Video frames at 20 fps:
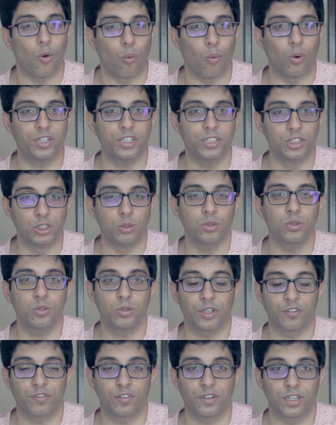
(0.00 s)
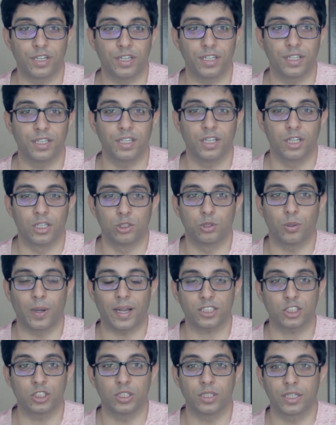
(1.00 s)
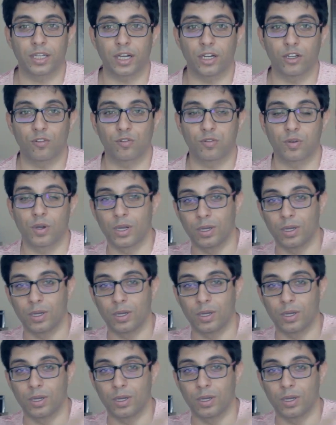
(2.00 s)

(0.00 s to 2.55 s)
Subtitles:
what did you do differently to actually kind of